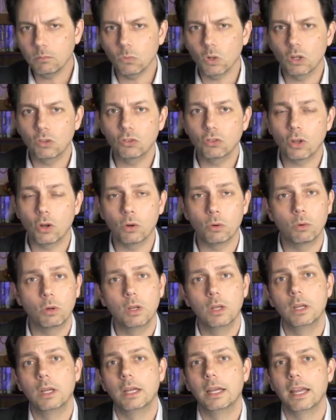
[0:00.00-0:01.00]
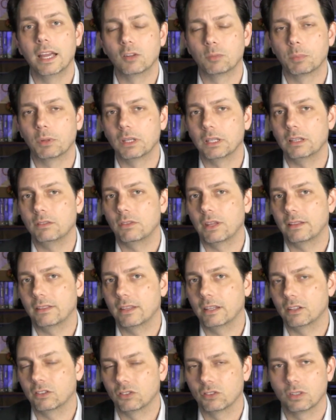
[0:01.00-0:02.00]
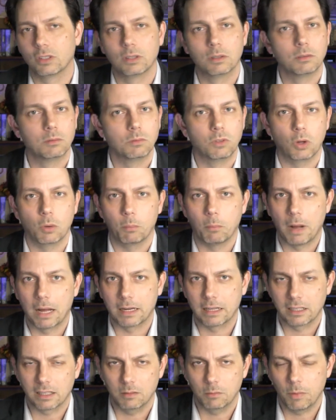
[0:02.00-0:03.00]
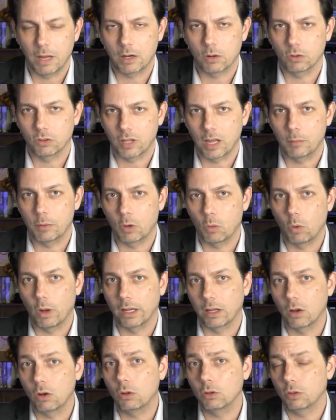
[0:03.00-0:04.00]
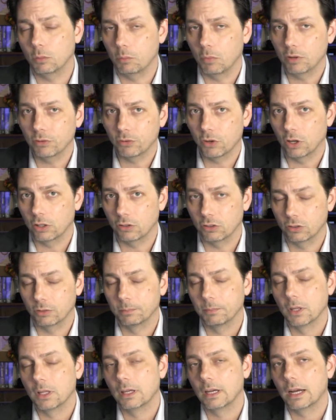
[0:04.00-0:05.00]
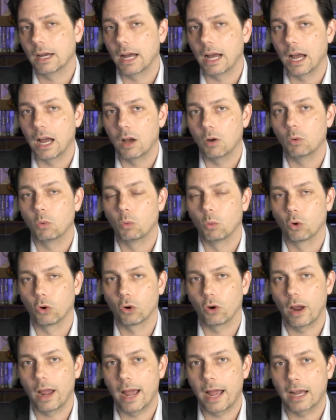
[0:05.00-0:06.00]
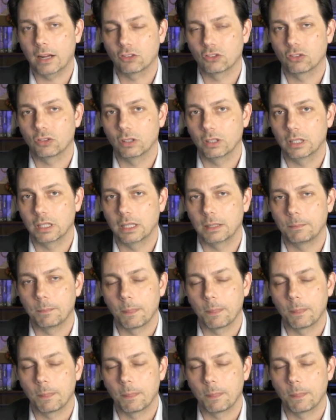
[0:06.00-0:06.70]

So it's believed that this, you know, monoatomic white gold, the mufkuts, were actually